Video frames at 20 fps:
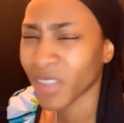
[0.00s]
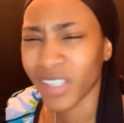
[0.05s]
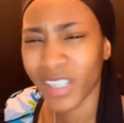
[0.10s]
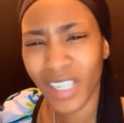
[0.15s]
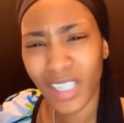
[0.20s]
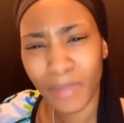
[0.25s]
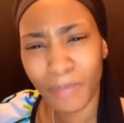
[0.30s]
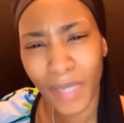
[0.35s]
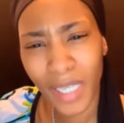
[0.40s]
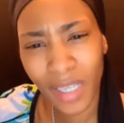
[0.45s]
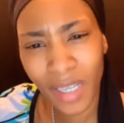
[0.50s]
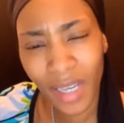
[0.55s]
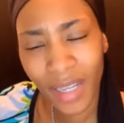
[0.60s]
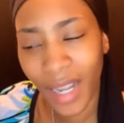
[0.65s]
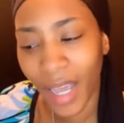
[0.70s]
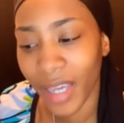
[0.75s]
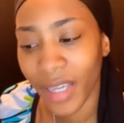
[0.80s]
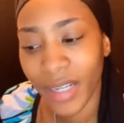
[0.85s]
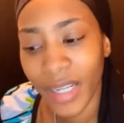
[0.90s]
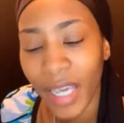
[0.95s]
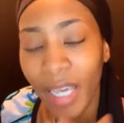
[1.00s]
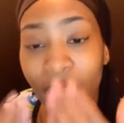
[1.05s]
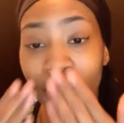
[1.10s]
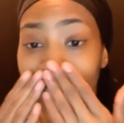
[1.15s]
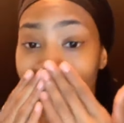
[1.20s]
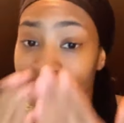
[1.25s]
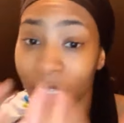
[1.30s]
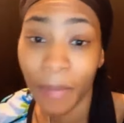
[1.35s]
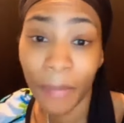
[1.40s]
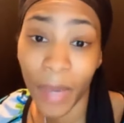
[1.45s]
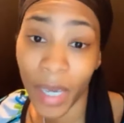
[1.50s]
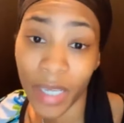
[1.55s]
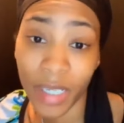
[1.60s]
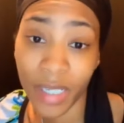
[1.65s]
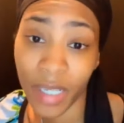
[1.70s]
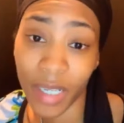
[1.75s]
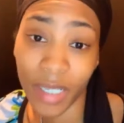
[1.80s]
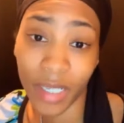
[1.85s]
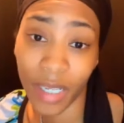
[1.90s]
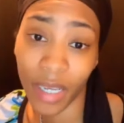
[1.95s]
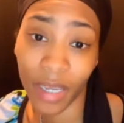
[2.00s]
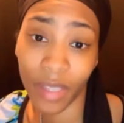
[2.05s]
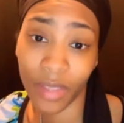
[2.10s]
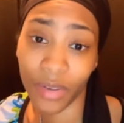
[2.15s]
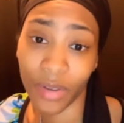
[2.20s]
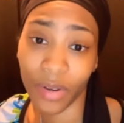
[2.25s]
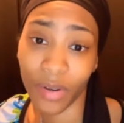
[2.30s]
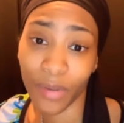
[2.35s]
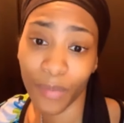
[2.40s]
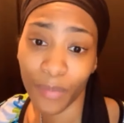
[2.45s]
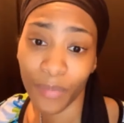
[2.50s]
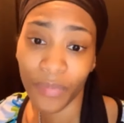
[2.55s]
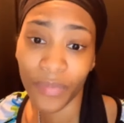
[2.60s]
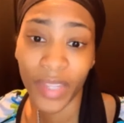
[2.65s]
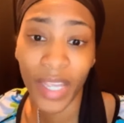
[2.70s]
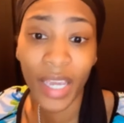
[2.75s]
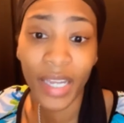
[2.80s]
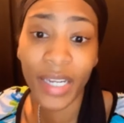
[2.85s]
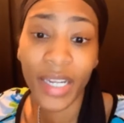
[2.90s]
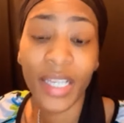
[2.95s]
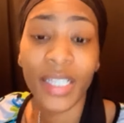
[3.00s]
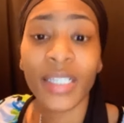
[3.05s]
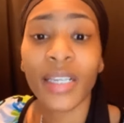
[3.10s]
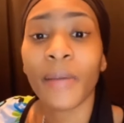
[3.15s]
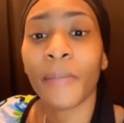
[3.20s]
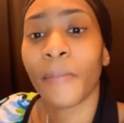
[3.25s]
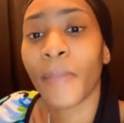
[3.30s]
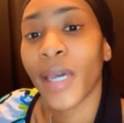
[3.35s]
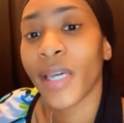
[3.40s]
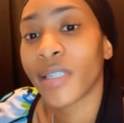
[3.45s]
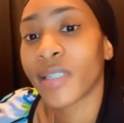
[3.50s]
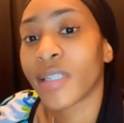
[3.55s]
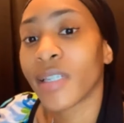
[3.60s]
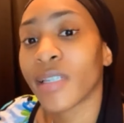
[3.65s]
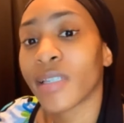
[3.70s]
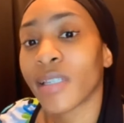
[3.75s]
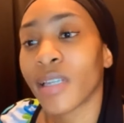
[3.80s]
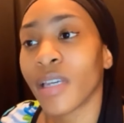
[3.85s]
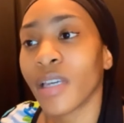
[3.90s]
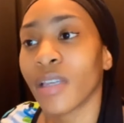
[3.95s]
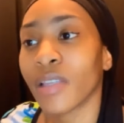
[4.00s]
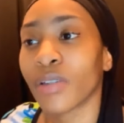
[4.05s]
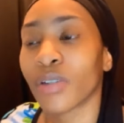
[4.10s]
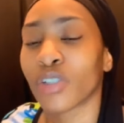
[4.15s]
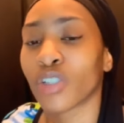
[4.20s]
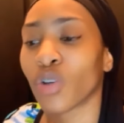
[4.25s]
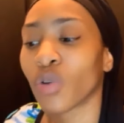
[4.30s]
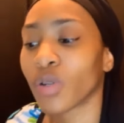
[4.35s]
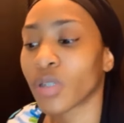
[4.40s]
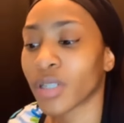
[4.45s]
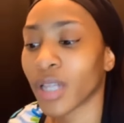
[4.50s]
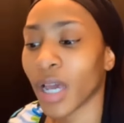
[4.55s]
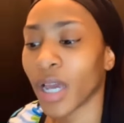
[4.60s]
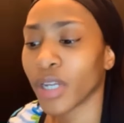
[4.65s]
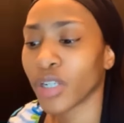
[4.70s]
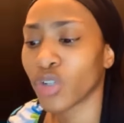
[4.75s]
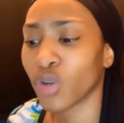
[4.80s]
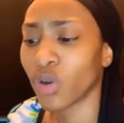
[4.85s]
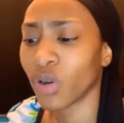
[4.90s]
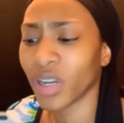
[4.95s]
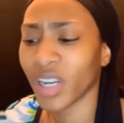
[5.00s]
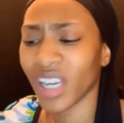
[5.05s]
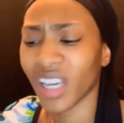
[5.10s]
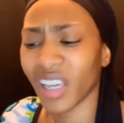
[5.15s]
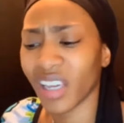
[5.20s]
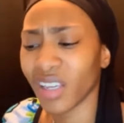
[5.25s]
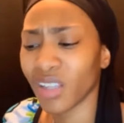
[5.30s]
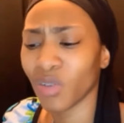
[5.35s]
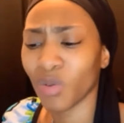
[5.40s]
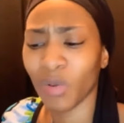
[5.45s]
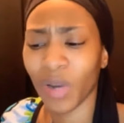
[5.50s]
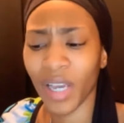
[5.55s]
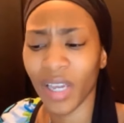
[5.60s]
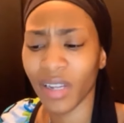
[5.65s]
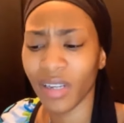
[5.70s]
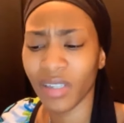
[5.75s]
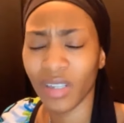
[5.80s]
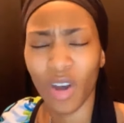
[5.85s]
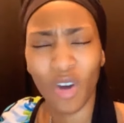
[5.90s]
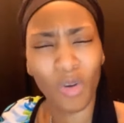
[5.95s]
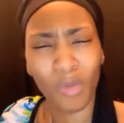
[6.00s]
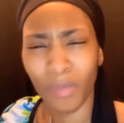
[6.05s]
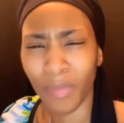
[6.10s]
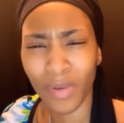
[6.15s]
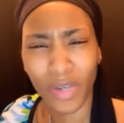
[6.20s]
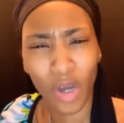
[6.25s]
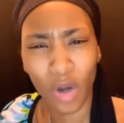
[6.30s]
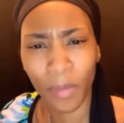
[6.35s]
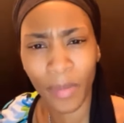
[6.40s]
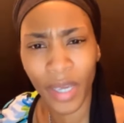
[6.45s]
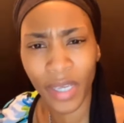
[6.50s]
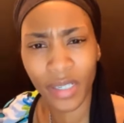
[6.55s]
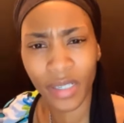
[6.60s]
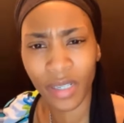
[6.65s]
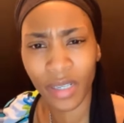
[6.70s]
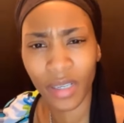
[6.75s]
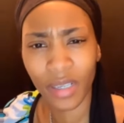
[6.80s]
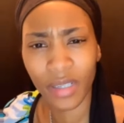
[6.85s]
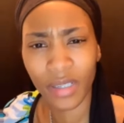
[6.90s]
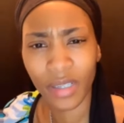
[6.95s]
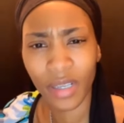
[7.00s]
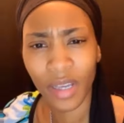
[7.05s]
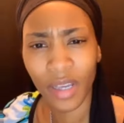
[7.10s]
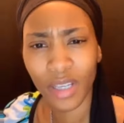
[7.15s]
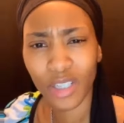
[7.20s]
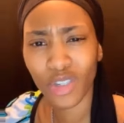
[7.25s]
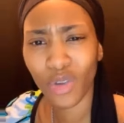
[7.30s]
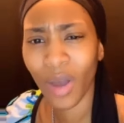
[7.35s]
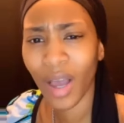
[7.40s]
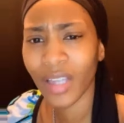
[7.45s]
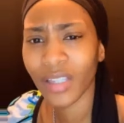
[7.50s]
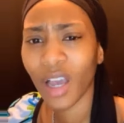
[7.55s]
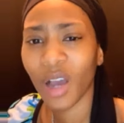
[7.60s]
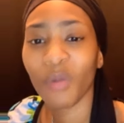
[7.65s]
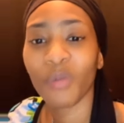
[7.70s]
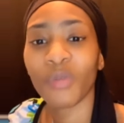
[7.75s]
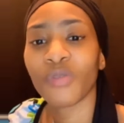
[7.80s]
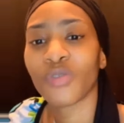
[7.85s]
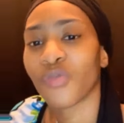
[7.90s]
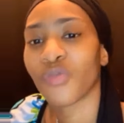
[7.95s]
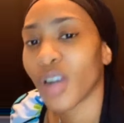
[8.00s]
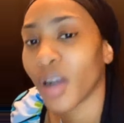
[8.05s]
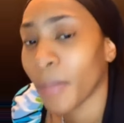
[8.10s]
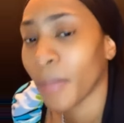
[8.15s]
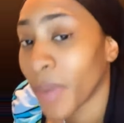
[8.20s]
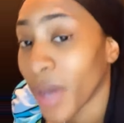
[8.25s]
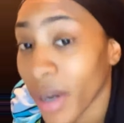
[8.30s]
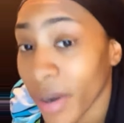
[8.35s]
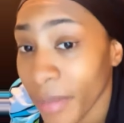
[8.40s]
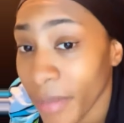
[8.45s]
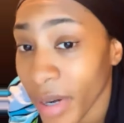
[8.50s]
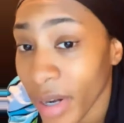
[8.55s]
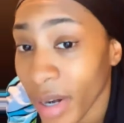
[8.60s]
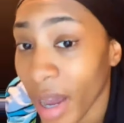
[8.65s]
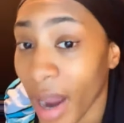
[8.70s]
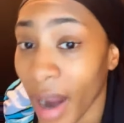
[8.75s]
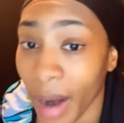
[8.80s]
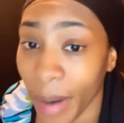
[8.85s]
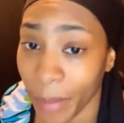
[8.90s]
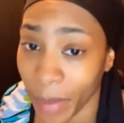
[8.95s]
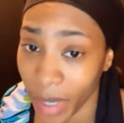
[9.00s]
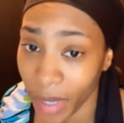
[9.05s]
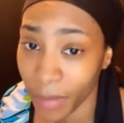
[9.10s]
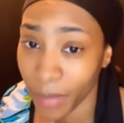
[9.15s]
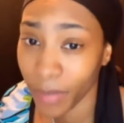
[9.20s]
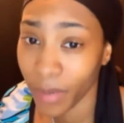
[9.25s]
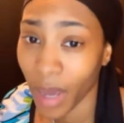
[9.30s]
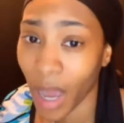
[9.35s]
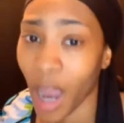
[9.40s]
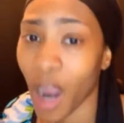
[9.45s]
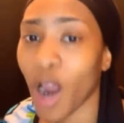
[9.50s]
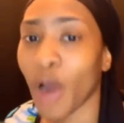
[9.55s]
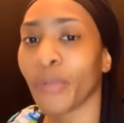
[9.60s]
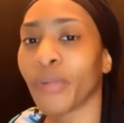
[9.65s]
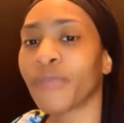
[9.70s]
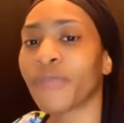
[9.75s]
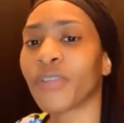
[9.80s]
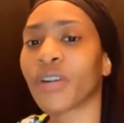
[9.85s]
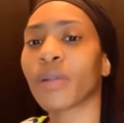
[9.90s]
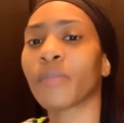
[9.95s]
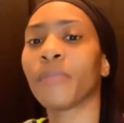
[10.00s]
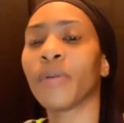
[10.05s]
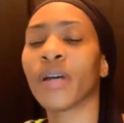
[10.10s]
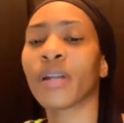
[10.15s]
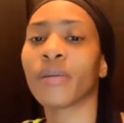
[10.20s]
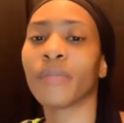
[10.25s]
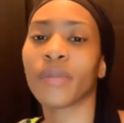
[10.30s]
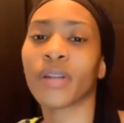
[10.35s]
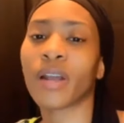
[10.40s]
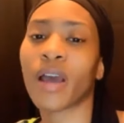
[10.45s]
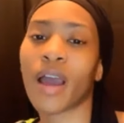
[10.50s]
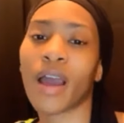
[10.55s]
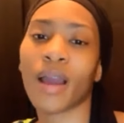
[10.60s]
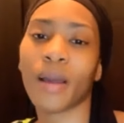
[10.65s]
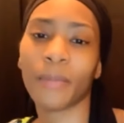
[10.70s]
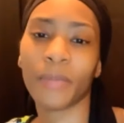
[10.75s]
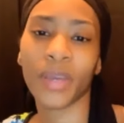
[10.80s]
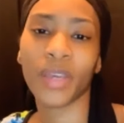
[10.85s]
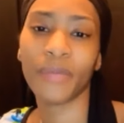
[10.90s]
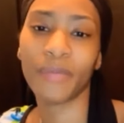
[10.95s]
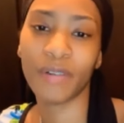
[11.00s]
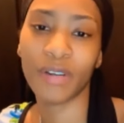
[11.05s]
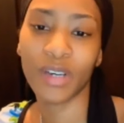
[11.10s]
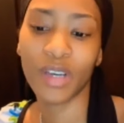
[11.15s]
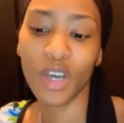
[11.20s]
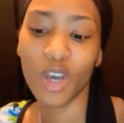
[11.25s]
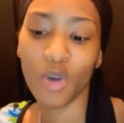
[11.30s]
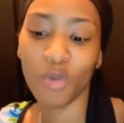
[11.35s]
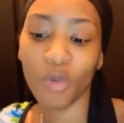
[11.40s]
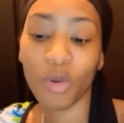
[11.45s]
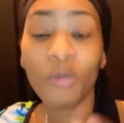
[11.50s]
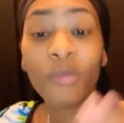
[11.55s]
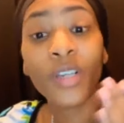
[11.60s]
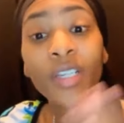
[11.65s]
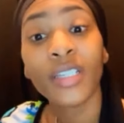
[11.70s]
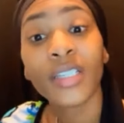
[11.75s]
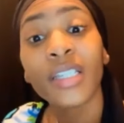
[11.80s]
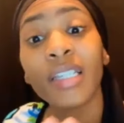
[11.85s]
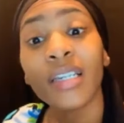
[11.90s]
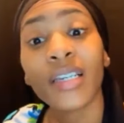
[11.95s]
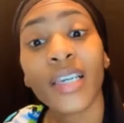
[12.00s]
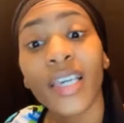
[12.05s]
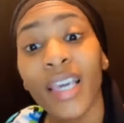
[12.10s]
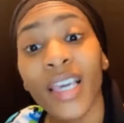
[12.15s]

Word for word: just because like that doesn't make sense either that doesn't make sense either. So it's like doing it either way don't don't make sense. So I thought we was for the betterment of our people. How are we for the betterment of our people when we still